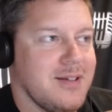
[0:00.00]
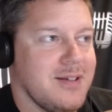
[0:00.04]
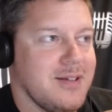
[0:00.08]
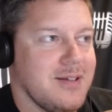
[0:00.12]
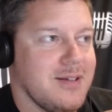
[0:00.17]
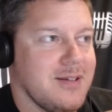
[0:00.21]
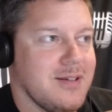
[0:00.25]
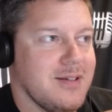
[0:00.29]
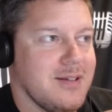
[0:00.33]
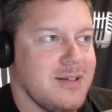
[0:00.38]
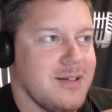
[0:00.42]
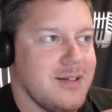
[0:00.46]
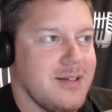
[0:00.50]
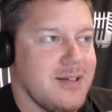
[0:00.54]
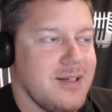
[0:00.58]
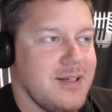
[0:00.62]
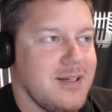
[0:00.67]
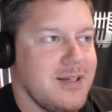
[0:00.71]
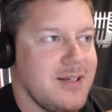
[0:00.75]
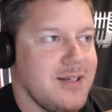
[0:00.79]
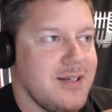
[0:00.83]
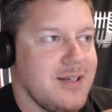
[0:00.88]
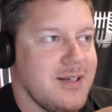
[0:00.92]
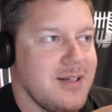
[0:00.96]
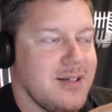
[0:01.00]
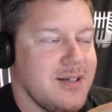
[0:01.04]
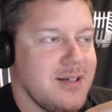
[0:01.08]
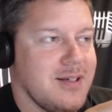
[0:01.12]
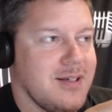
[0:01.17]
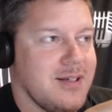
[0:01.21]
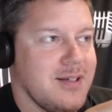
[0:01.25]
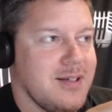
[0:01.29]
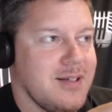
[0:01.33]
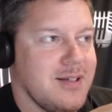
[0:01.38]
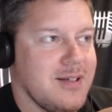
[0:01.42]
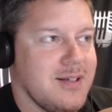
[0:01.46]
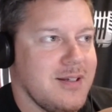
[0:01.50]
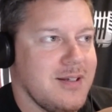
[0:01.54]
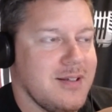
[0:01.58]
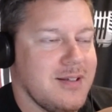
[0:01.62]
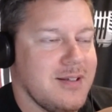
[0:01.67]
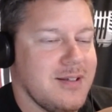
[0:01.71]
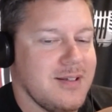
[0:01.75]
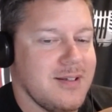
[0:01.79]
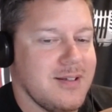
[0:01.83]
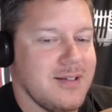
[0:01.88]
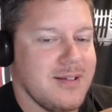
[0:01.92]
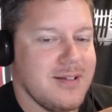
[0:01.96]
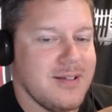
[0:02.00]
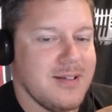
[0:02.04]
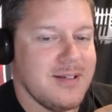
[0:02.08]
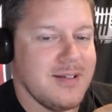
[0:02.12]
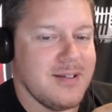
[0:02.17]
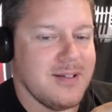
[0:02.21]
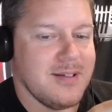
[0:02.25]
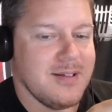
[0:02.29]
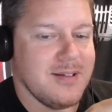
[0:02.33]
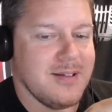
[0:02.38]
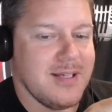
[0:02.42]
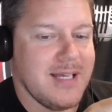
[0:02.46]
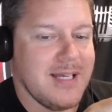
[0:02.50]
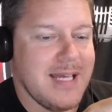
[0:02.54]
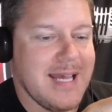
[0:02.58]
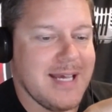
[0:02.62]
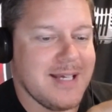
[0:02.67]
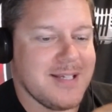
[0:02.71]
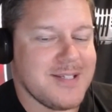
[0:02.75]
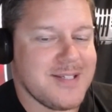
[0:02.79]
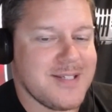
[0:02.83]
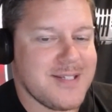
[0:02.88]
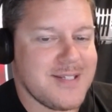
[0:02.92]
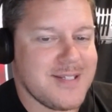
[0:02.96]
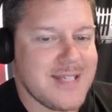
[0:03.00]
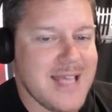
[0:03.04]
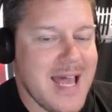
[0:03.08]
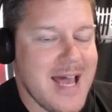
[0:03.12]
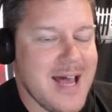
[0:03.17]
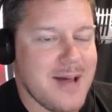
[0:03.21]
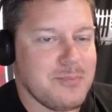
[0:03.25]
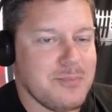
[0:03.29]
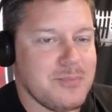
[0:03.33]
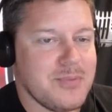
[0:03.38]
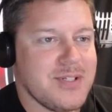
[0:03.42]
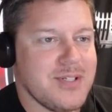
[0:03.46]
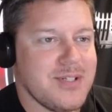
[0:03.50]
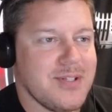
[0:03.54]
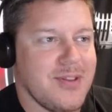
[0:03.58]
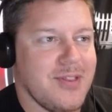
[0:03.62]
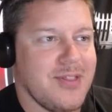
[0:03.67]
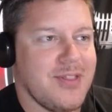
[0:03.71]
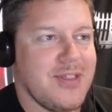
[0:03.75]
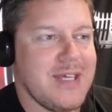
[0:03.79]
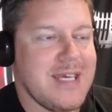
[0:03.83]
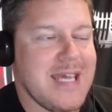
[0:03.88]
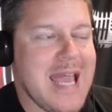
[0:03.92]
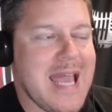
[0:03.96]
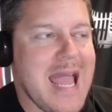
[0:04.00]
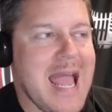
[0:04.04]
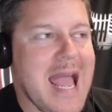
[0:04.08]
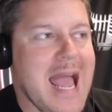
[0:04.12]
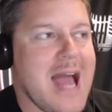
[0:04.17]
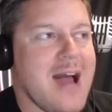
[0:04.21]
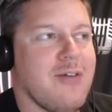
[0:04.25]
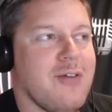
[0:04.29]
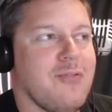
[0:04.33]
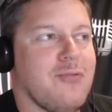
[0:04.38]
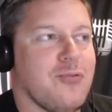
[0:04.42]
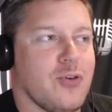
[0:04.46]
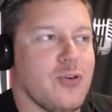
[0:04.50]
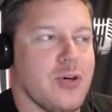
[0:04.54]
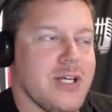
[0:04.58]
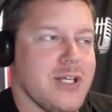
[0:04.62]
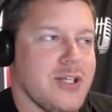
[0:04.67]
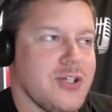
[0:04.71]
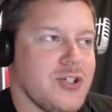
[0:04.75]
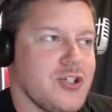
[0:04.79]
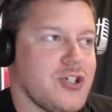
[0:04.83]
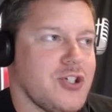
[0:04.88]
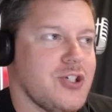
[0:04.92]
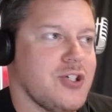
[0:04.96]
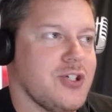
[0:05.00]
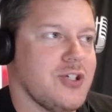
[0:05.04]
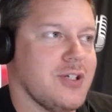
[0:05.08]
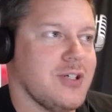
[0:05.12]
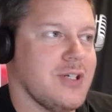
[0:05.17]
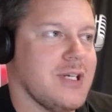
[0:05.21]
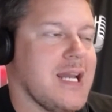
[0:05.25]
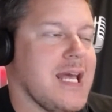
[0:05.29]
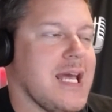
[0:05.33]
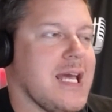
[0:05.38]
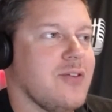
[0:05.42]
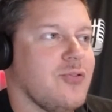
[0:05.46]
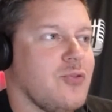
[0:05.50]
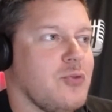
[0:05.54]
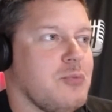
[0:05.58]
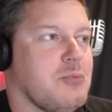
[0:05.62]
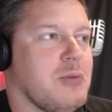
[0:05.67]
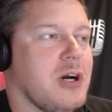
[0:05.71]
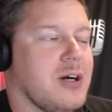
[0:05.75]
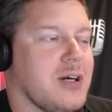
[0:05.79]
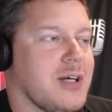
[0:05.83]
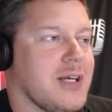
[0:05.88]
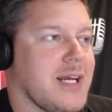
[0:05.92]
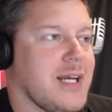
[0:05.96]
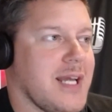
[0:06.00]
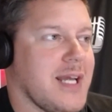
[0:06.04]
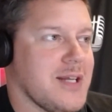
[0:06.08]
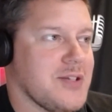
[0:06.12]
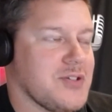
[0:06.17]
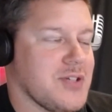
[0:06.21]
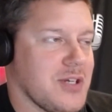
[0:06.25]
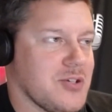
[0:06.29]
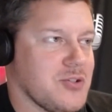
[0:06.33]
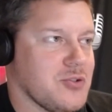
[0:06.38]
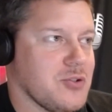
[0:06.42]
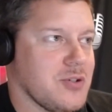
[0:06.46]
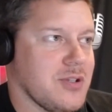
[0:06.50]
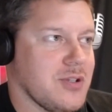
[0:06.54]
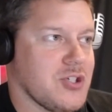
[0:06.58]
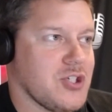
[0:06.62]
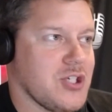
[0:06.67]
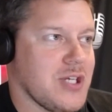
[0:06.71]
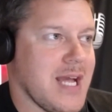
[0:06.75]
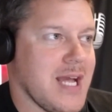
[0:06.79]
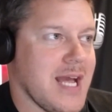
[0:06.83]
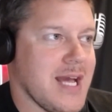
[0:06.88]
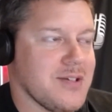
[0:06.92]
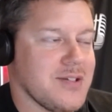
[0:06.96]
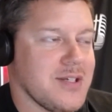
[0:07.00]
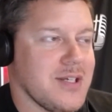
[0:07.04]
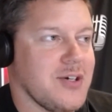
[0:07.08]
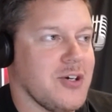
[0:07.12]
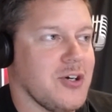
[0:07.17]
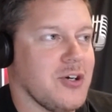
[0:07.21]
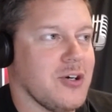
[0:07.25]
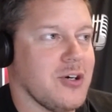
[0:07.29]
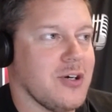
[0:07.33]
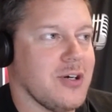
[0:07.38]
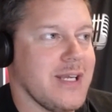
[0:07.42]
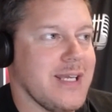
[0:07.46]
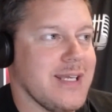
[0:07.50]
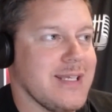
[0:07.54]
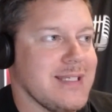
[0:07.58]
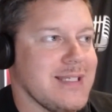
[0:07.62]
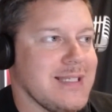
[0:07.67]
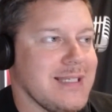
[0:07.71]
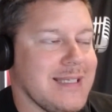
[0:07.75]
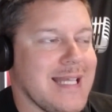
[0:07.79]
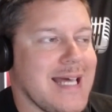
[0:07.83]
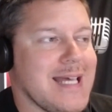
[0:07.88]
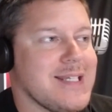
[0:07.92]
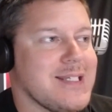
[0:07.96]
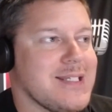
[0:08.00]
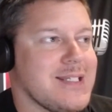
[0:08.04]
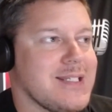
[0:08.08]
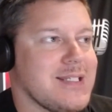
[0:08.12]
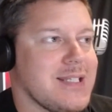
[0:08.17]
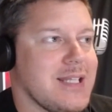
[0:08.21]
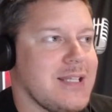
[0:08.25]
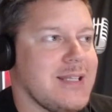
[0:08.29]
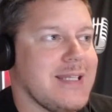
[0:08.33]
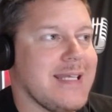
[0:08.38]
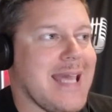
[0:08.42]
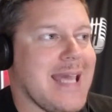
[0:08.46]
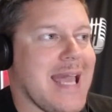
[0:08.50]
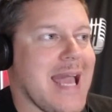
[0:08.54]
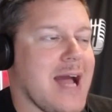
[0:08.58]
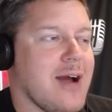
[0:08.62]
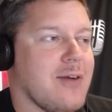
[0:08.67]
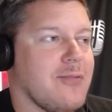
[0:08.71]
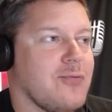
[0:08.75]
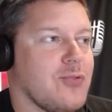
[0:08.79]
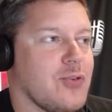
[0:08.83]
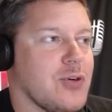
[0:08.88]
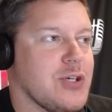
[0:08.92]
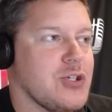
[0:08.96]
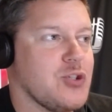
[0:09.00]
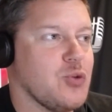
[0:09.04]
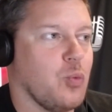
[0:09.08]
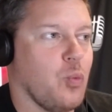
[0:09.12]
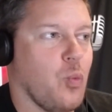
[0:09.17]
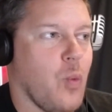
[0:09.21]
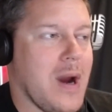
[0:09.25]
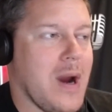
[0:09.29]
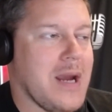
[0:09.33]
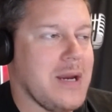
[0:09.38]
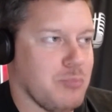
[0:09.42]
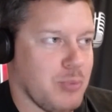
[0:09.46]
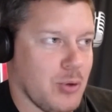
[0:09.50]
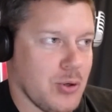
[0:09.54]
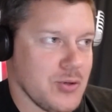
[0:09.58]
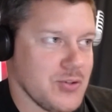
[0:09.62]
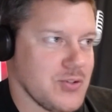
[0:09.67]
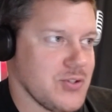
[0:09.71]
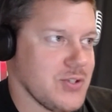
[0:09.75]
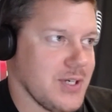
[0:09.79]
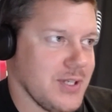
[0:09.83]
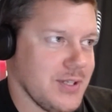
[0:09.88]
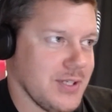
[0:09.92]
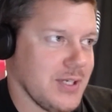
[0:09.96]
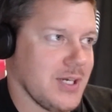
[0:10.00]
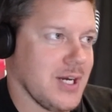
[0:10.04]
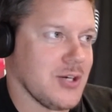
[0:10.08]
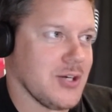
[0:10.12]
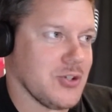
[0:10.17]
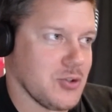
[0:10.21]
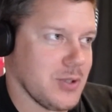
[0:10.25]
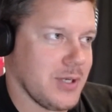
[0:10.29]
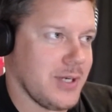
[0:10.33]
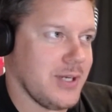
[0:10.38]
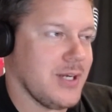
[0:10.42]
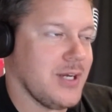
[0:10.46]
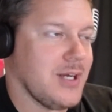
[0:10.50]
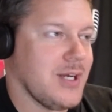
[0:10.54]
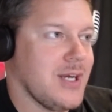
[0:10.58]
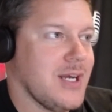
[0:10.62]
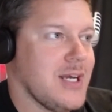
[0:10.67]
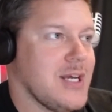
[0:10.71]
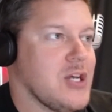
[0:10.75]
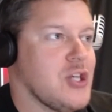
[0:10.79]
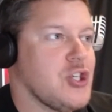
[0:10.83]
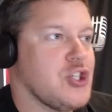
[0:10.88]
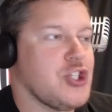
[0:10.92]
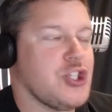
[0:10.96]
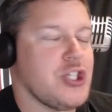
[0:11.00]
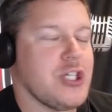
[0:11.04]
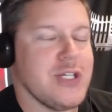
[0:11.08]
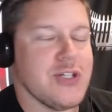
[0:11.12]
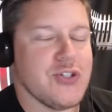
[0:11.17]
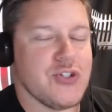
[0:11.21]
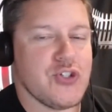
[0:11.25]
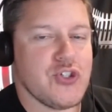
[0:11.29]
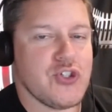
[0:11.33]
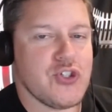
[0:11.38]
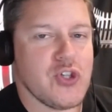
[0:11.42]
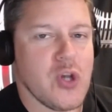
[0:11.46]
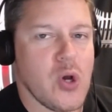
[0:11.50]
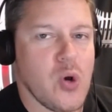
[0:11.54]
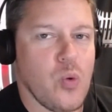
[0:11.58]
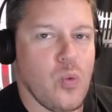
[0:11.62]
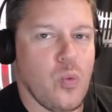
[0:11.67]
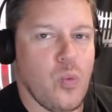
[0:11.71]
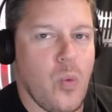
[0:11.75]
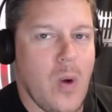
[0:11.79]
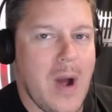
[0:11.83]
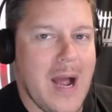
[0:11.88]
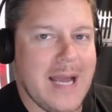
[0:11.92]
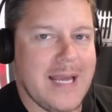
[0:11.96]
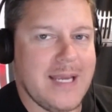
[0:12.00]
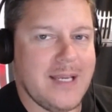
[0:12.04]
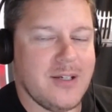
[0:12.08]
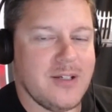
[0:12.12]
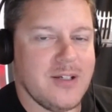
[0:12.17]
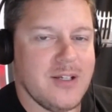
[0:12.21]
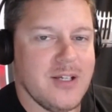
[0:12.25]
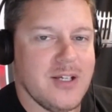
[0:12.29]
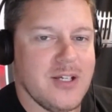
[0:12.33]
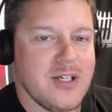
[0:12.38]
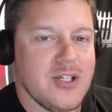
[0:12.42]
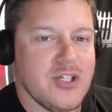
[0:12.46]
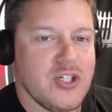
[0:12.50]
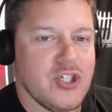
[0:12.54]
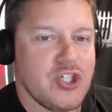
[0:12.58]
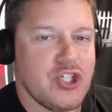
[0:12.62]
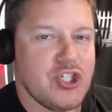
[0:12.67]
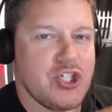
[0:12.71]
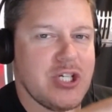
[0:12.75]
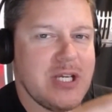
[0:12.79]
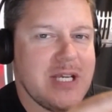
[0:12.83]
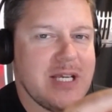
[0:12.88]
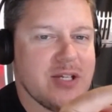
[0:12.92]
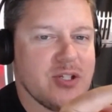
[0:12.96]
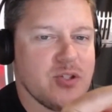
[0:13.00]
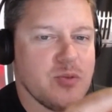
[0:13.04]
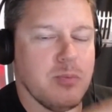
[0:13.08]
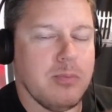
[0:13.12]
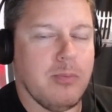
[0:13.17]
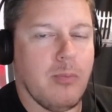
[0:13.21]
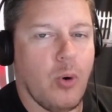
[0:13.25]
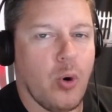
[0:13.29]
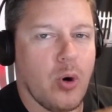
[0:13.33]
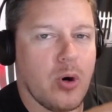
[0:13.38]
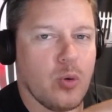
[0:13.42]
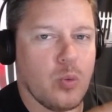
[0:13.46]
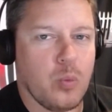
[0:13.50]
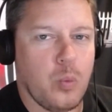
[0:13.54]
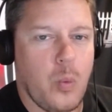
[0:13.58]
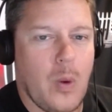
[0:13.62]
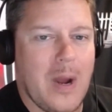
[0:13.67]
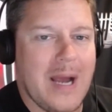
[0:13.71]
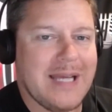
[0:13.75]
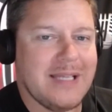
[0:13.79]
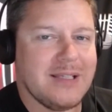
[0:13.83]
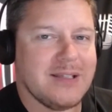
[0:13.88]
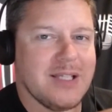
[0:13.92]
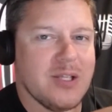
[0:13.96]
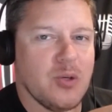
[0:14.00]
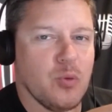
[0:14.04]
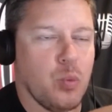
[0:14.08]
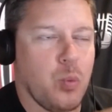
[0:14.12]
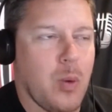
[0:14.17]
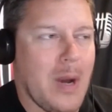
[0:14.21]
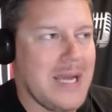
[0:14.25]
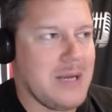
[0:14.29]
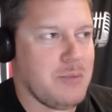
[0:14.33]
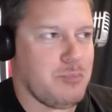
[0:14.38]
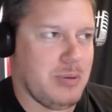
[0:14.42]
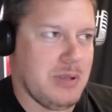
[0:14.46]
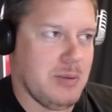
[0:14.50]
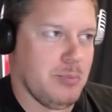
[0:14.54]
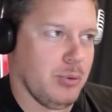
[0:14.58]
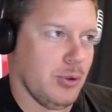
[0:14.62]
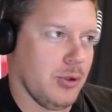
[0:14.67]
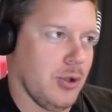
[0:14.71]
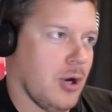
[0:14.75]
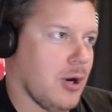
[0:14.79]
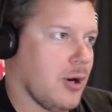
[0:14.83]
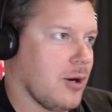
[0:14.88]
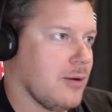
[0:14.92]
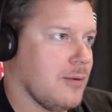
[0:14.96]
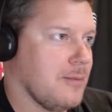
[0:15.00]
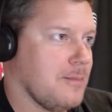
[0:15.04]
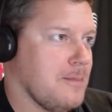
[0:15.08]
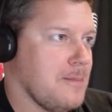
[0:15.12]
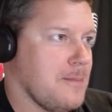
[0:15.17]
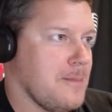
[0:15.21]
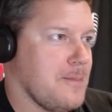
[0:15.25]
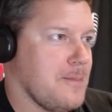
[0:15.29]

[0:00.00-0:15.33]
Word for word: it's not, she's not lying. Except the average Native American ancestry that she has in her is less than the average white person in the country. She is so white, she is more white than white people are.